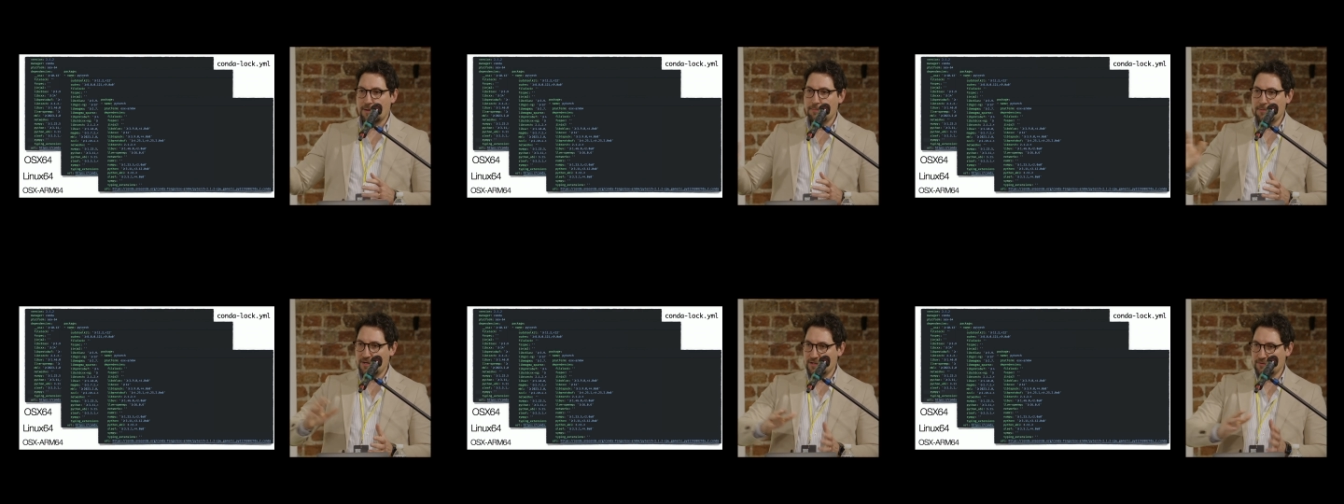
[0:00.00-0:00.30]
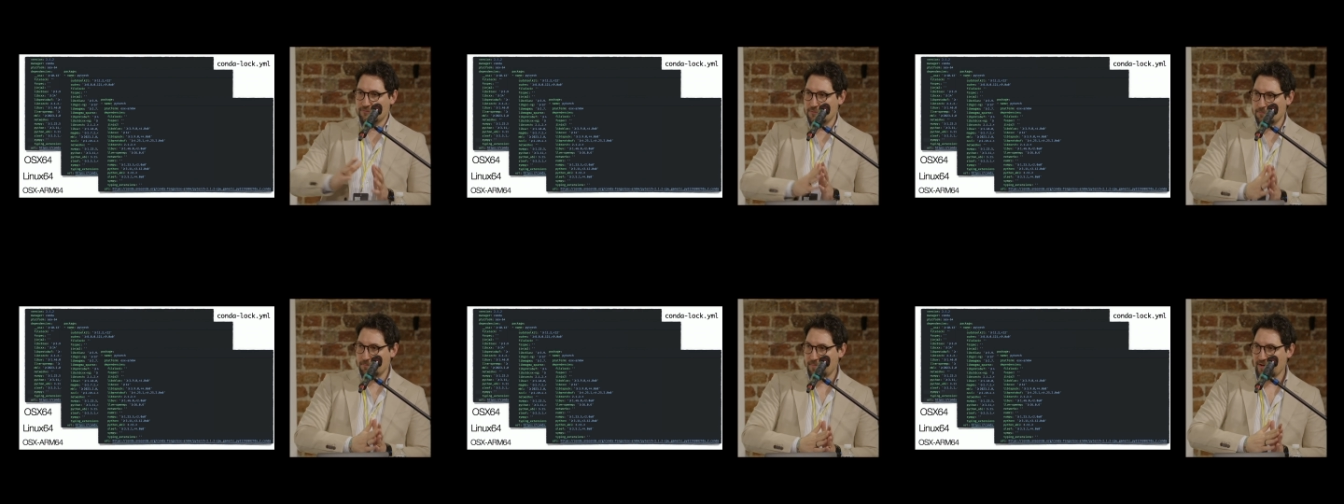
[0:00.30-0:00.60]

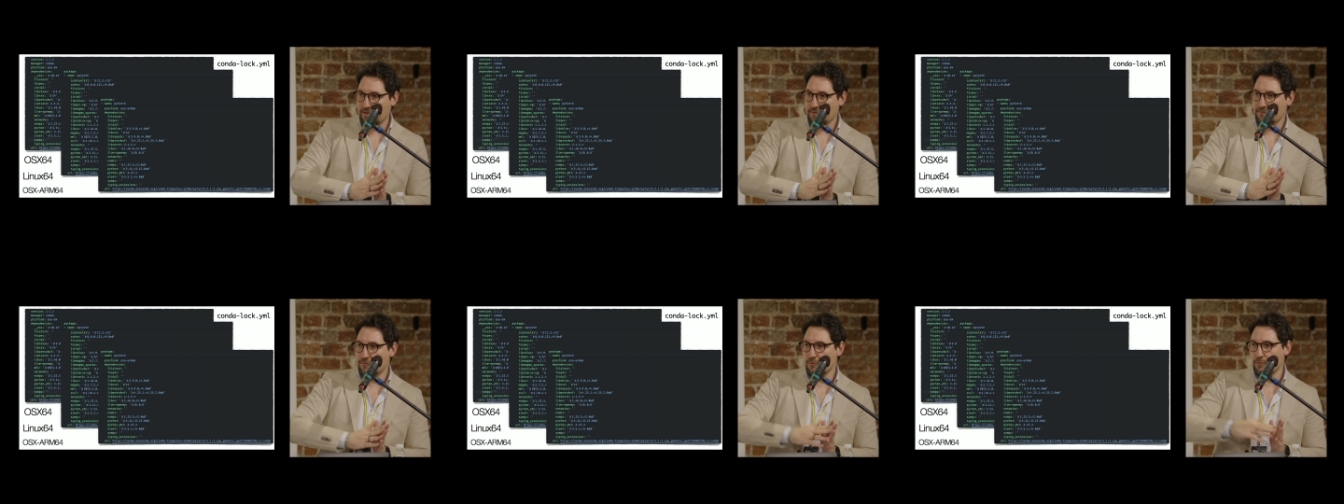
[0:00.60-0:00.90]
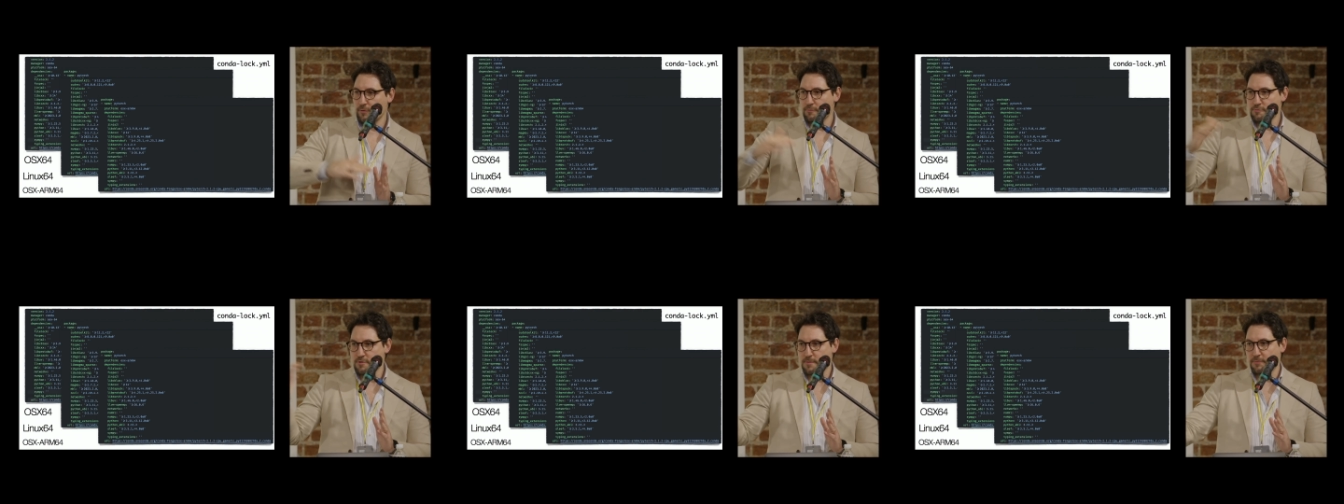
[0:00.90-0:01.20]
apart from being
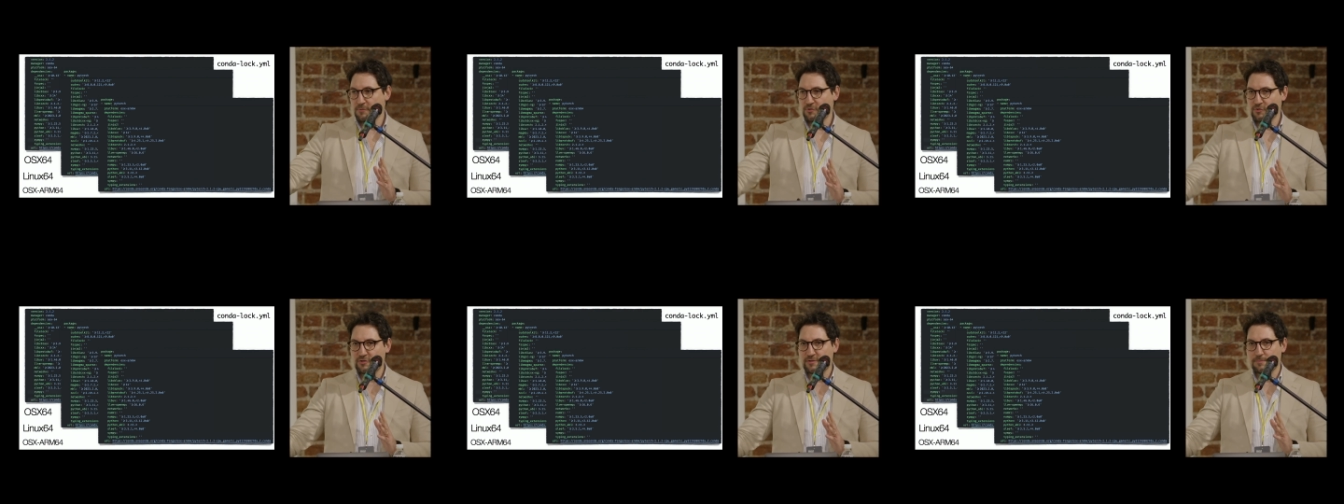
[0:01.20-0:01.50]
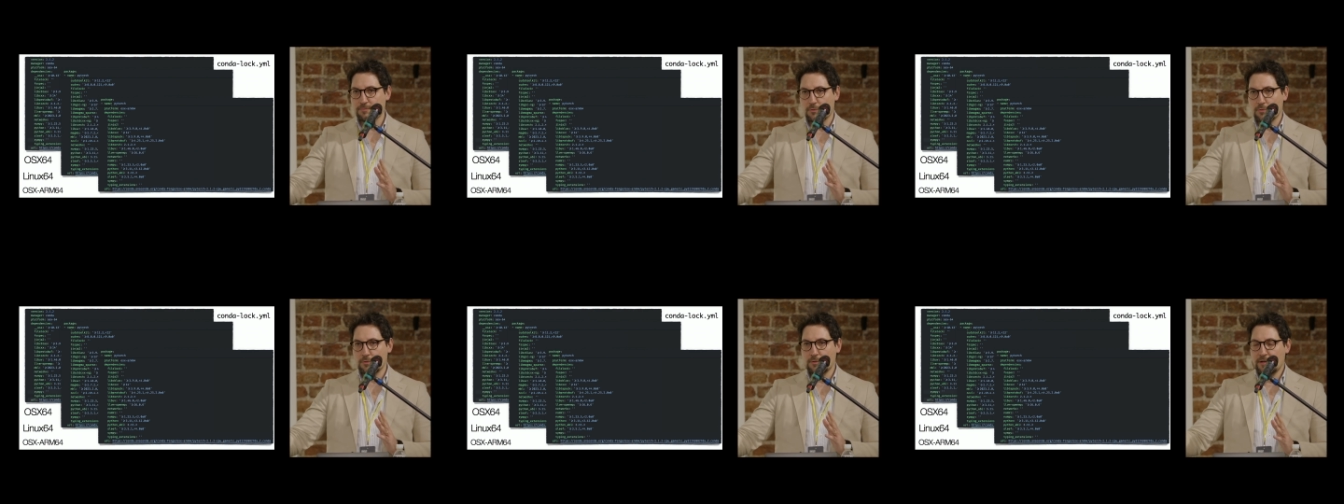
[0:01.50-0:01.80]
fully
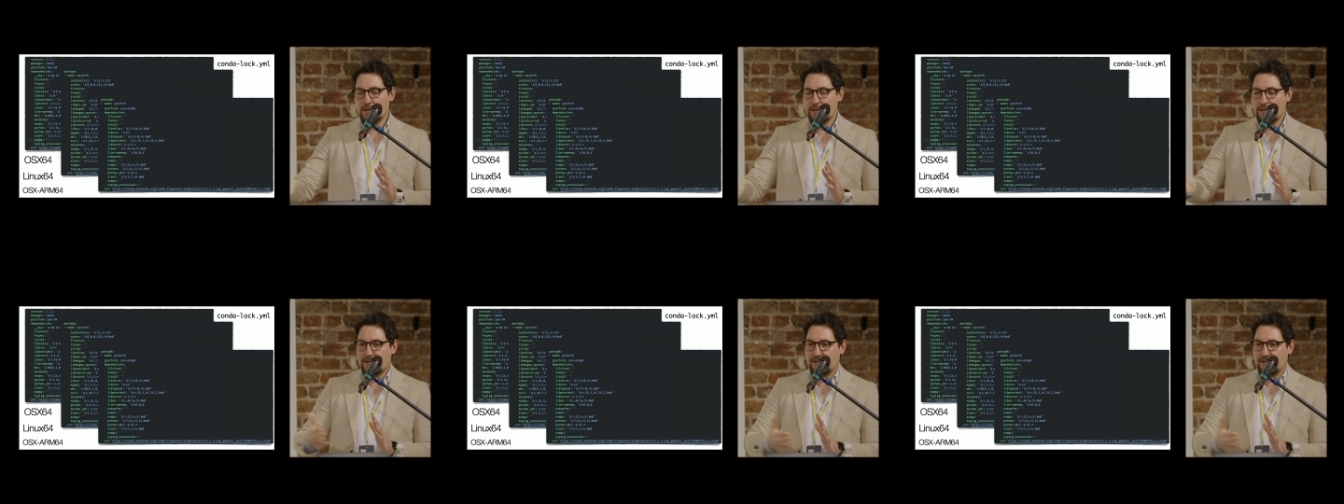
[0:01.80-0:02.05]
reproducible,